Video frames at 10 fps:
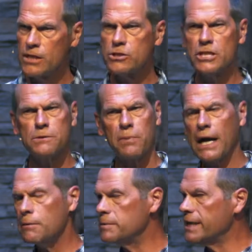So these
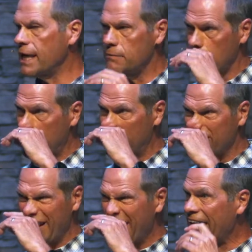probably came
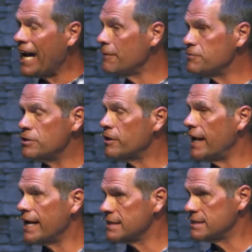about after
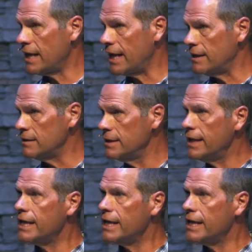their exile,